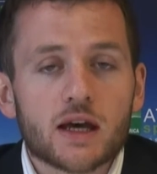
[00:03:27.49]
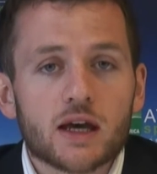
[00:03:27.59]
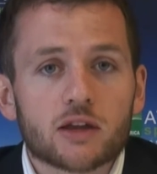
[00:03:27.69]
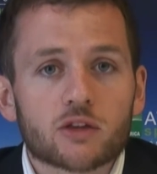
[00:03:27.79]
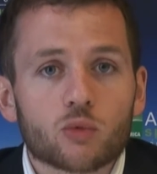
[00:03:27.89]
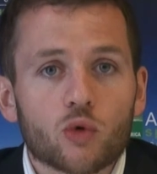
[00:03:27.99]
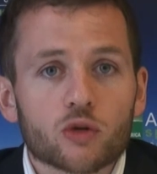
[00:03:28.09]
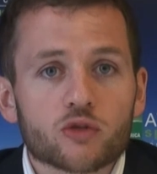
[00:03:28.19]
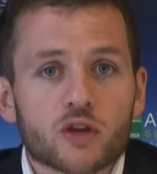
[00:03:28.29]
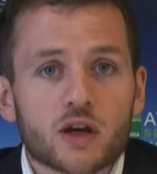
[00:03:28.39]
uh,
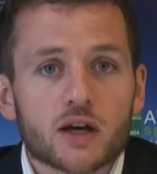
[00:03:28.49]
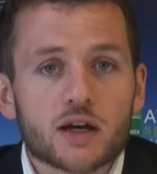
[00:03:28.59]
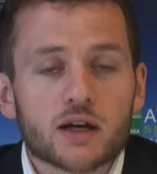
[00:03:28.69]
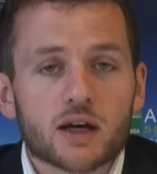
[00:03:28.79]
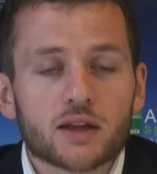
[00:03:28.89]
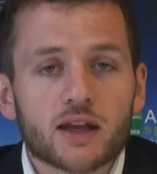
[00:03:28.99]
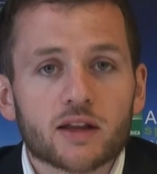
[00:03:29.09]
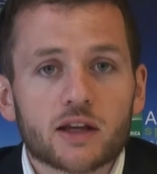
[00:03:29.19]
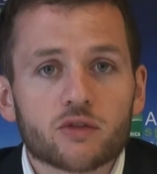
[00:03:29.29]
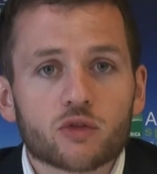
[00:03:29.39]
towards a, a,
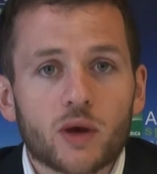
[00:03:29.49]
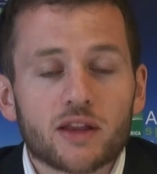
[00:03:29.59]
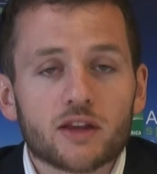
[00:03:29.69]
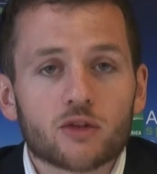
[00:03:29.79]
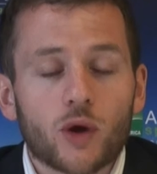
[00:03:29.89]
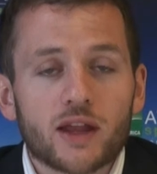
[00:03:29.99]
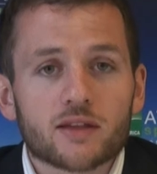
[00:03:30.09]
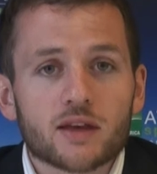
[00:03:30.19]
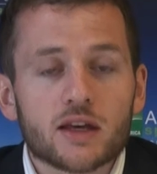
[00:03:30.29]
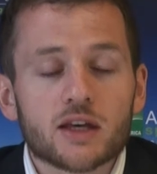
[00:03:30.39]
deadline of
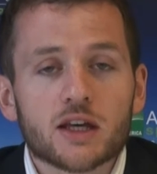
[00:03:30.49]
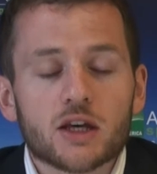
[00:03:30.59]
2020